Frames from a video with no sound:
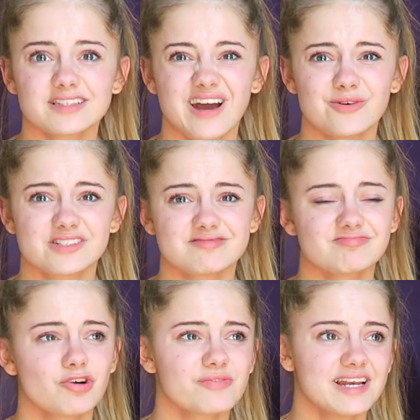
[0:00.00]
There was
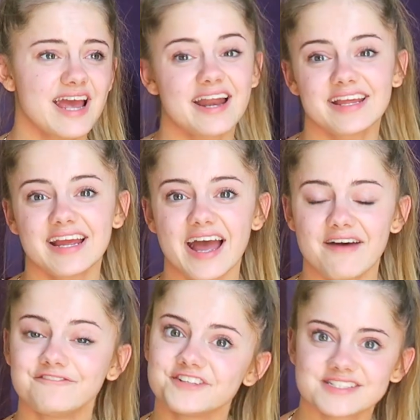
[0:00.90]
not really any
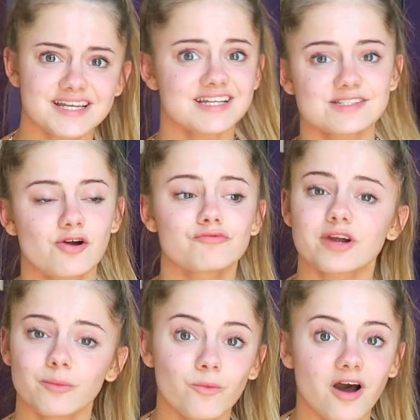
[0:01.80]
emphasis on
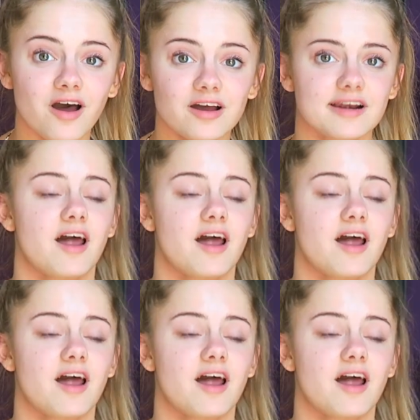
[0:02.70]
written work.